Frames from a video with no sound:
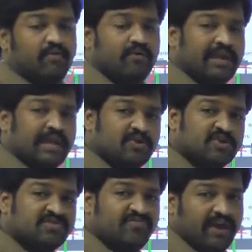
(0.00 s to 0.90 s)
we can
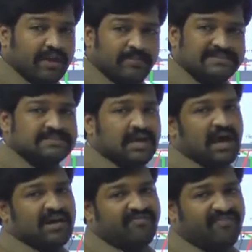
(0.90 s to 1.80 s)
use fibers
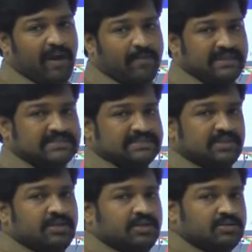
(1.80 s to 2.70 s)
or fabrics.